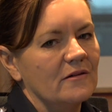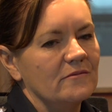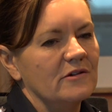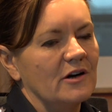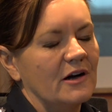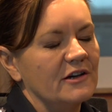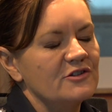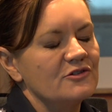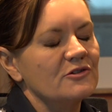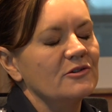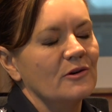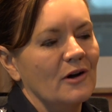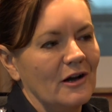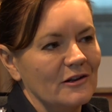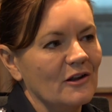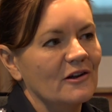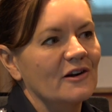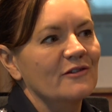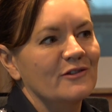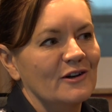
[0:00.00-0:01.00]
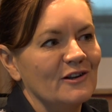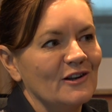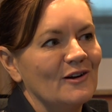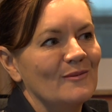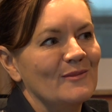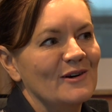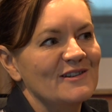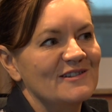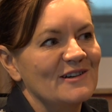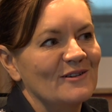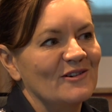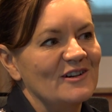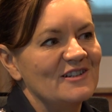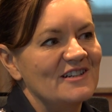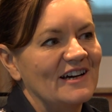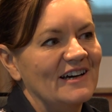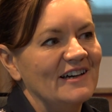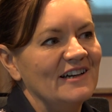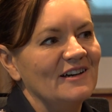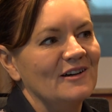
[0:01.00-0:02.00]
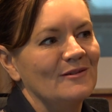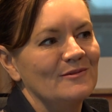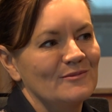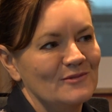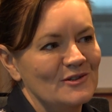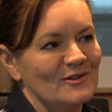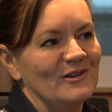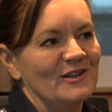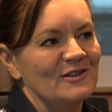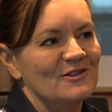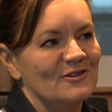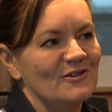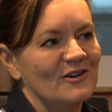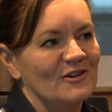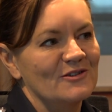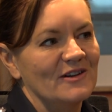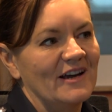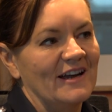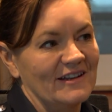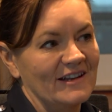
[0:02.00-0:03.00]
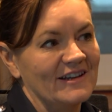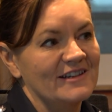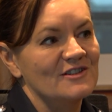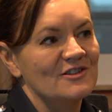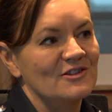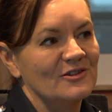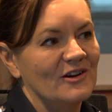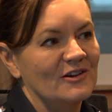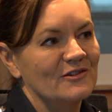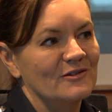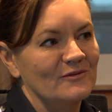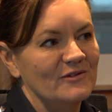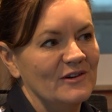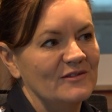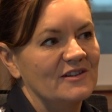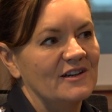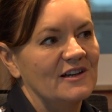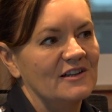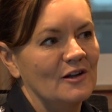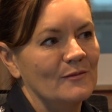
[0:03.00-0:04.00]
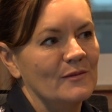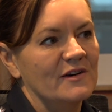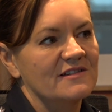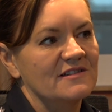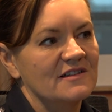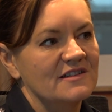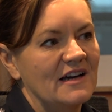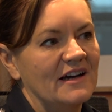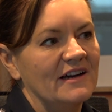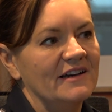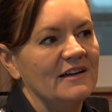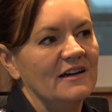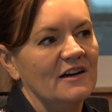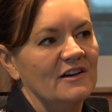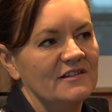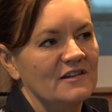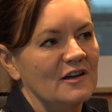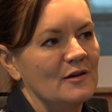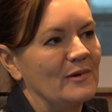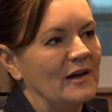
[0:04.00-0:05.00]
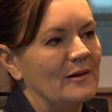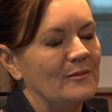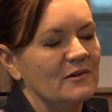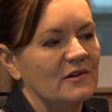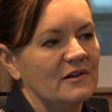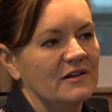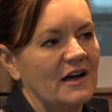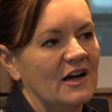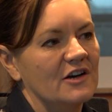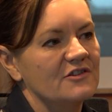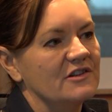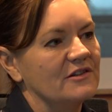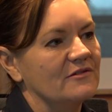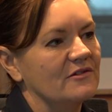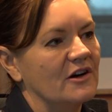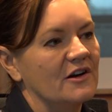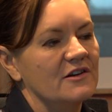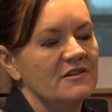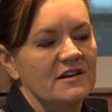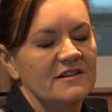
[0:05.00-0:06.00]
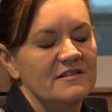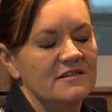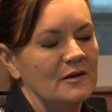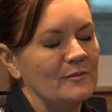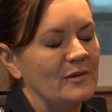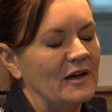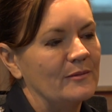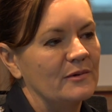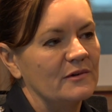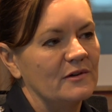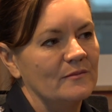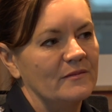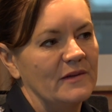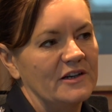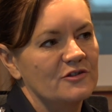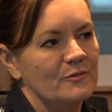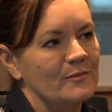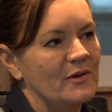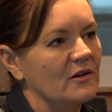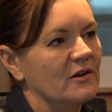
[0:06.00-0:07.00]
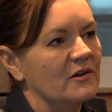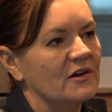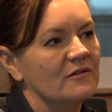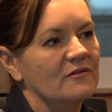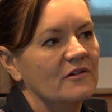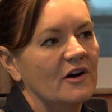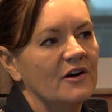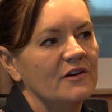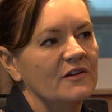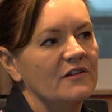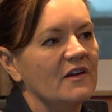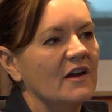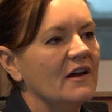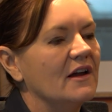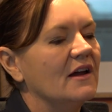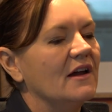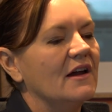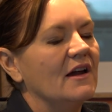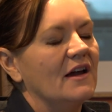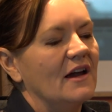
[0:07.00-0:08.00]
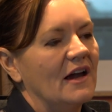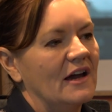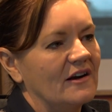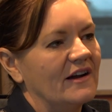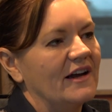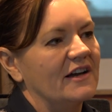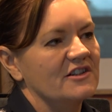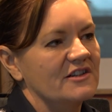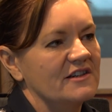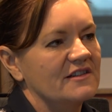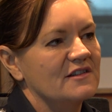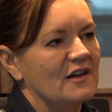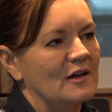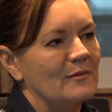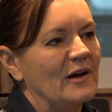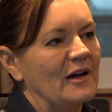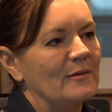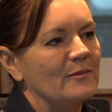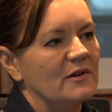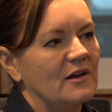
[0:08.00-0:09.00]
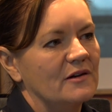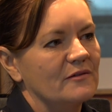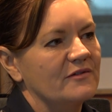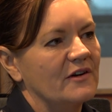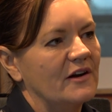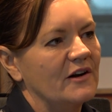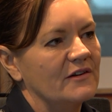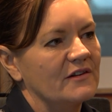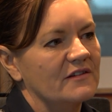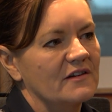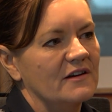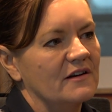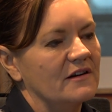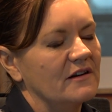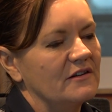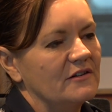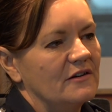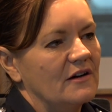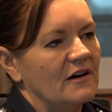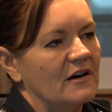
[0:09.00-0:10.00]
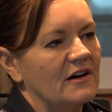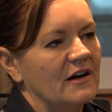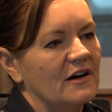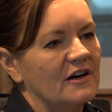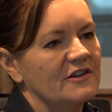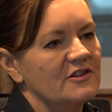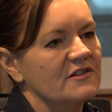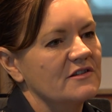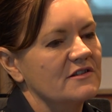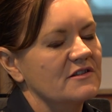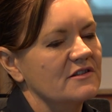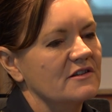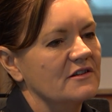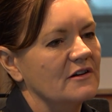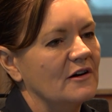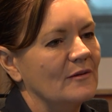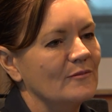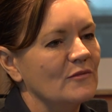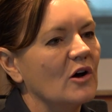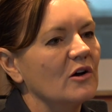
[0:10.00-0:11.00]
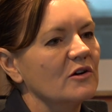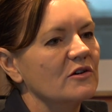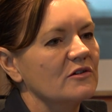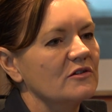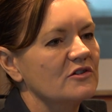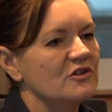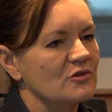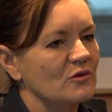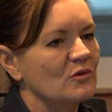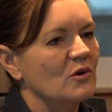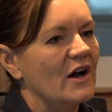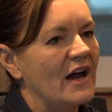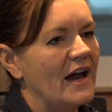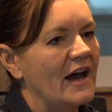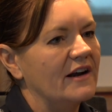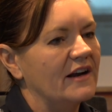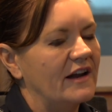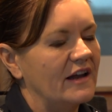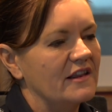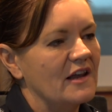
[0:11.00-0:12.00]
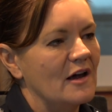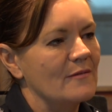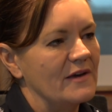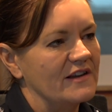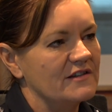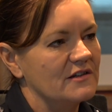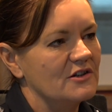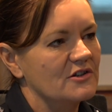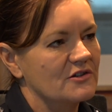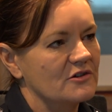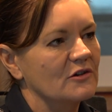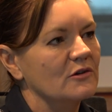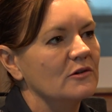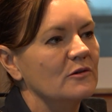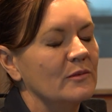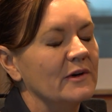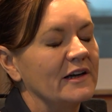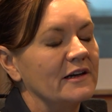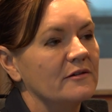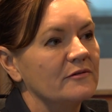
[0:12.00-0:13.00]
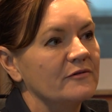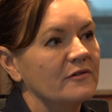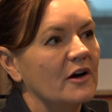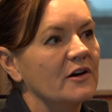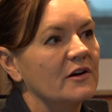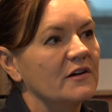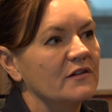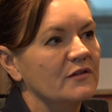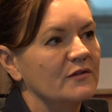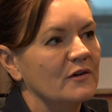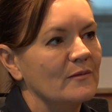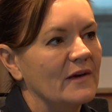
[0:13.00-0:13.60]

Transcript: I do a lot of kilometres every day. I'm doing at least 250 kilometres a day. I see people on country roads. I see people on metropolitan roads, and I actually see people on phones. And I'm not sure how to get that message through. It'll be a focus for